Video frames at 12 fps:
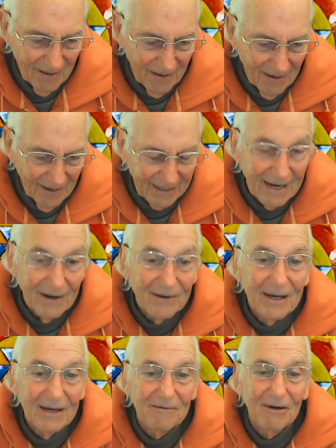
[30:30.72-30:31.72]
a
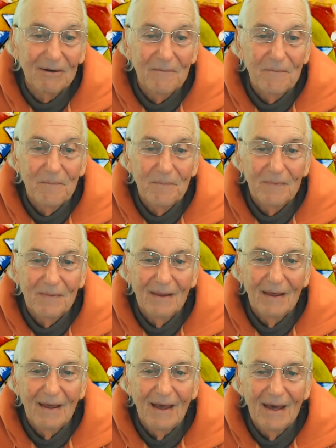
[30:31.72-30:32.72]
caregiver,
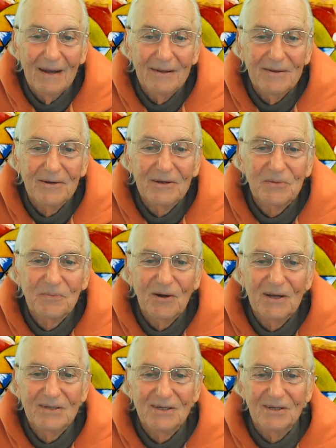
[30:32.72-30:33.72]
and to
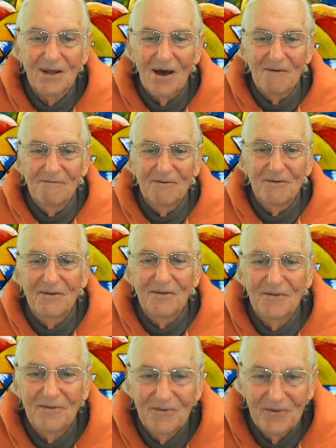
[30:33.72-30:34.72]
experience love
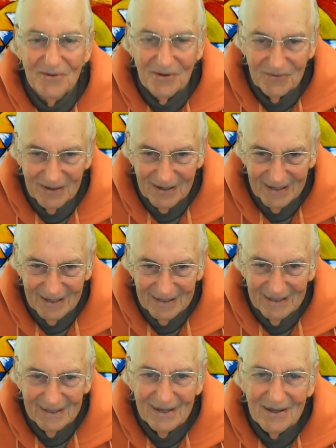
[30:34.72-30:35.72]
through
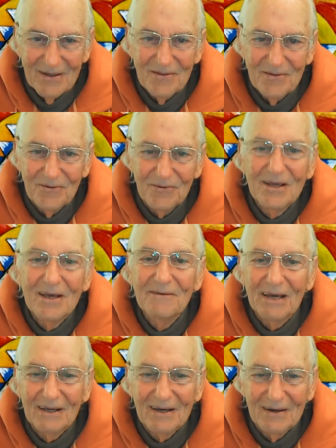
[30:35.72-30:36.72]

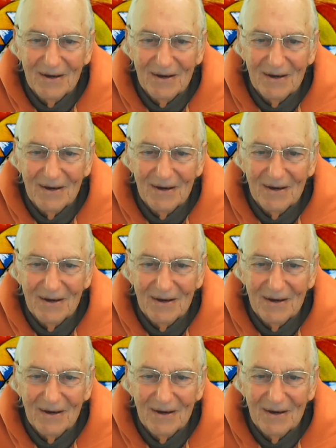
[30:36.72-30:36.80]
giving